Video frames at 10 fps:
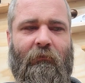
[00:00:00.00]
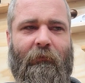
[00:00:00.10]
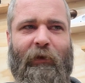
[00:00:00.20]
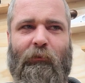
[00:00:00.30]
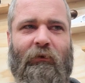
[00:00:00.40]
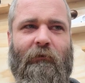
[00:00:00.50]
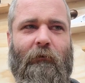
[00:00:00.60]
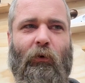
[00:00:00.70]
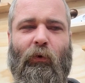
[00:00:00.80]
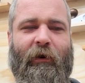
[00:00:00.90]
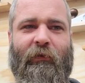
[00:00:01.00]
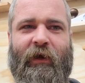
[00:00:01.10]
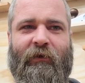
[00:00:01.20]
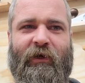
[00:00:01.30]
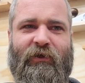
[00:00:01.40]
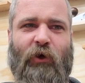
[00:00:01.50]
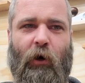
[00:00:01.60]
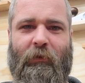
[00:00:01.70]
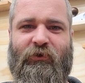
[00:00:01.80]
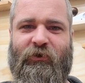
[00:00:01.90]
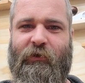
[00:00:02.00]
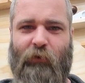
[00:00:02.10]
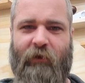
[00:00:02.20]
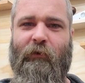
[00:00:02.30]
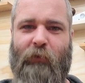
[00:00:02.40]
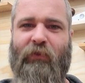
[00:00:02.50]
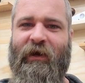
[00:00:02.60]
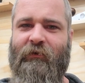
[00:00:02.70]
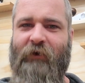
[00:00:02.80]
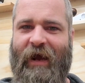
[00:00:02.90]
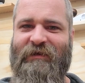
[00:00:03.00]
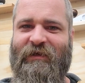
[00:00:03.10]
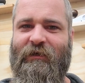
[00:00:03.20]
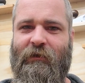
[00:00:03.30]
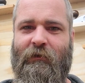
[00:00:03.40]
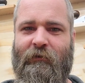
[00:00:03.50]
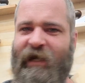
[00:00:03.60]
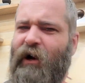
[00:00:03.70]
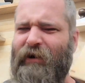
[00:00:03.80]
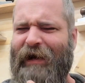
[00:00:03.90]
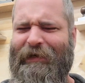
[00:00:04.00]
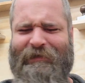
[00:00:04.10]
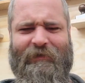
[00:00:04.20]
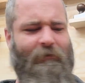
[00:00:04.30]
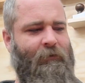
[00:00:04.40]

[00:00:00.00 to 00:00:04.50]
People don't want to think that it's garbage. You want them to think they're nice. They are nice.